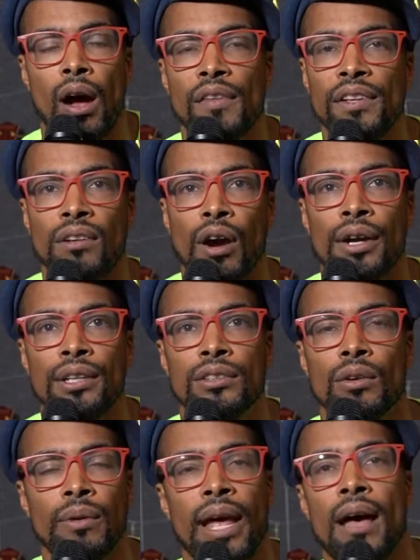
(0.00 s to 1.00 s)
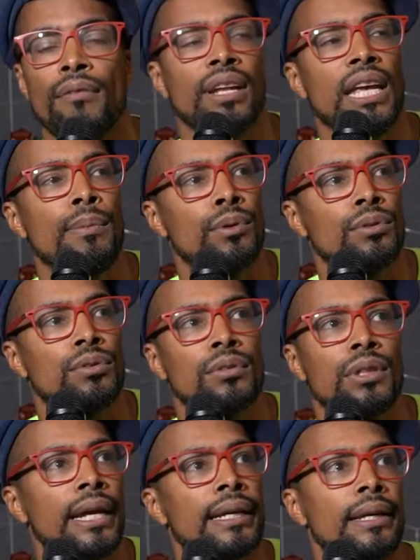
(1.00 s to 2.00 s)
these artists don't have labels.
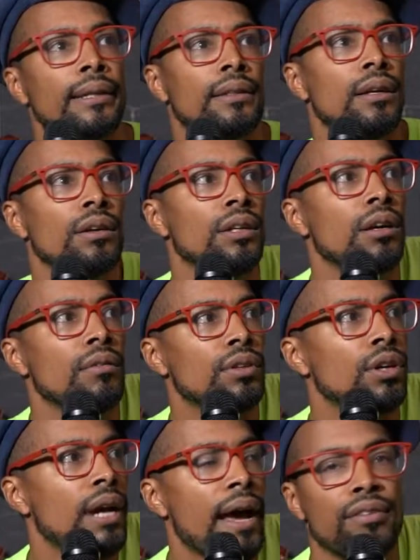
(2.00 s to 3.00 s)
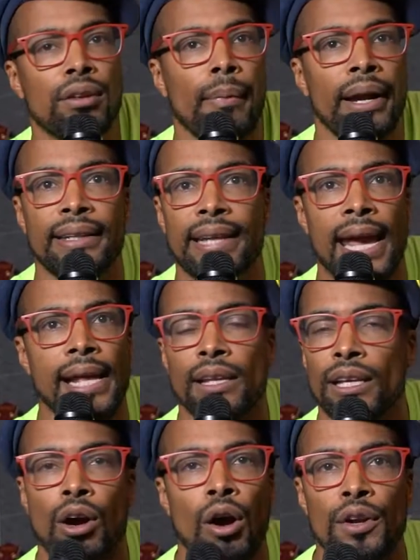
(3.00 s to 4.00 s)
Like they have somebody
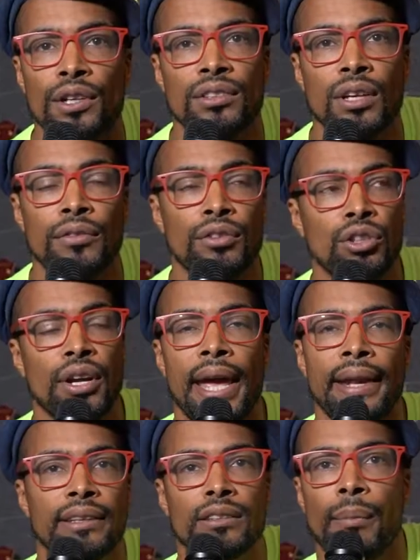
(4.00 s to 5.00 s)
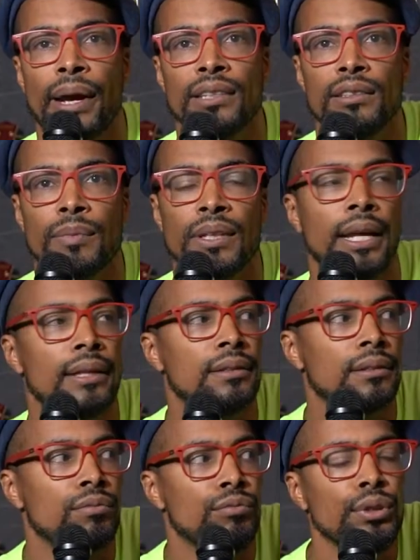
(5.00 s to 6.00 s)
handling all their stuff. So you're handing somebody something
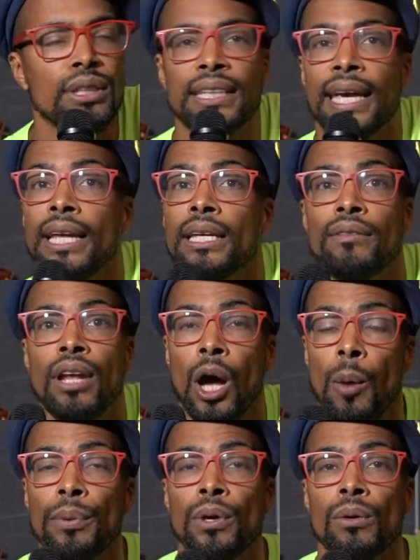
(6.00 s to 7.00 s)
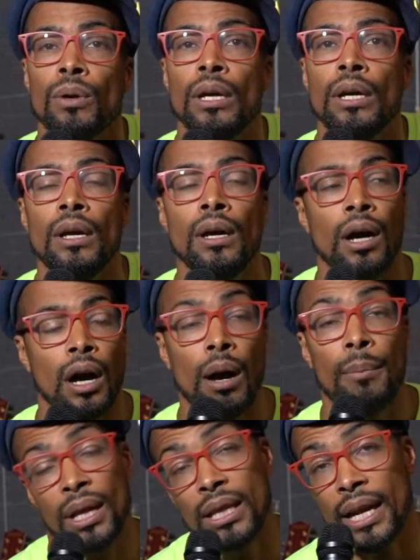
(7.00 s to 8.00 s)
that's really can't even help you.
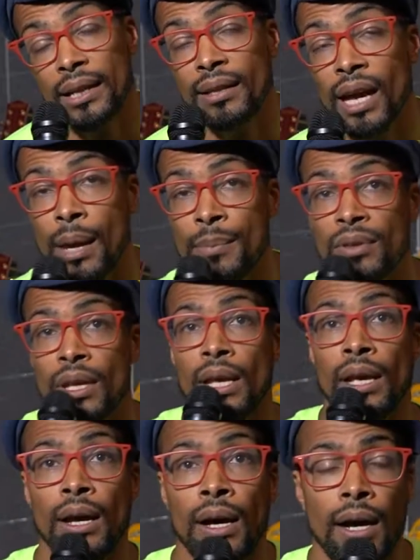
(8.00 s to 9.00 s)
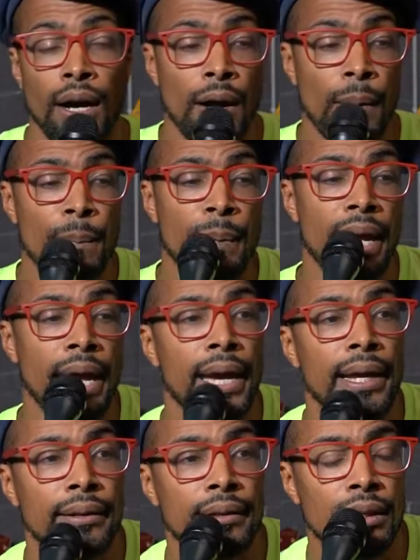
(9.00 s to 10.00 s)
A lot of times, and
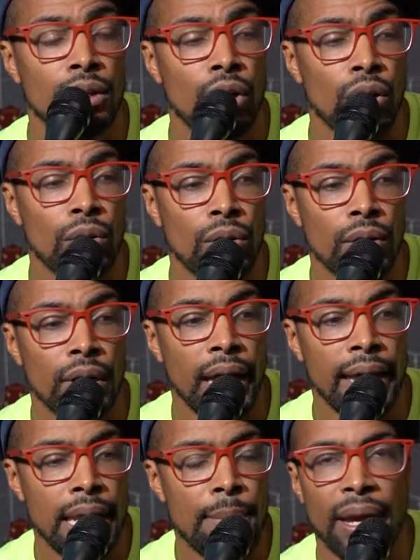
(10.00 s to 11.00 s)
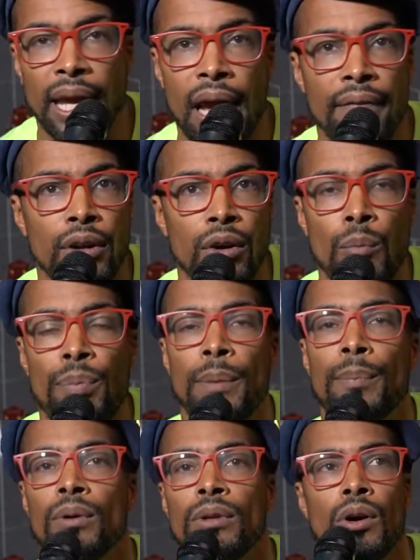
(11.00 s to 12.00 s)
they may have their own
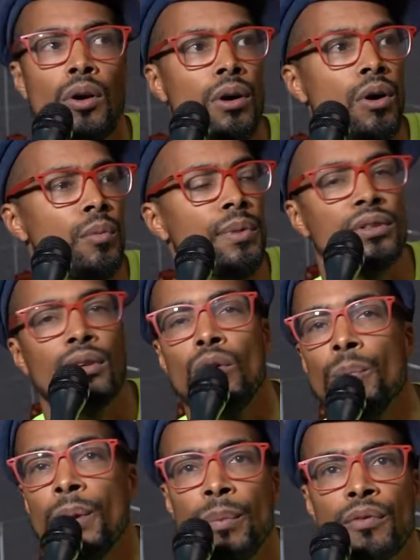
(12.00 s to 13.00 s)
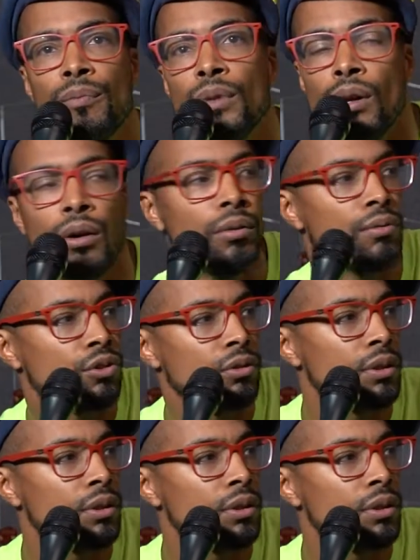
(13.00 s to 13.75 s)
people, their own homies, their own people from their own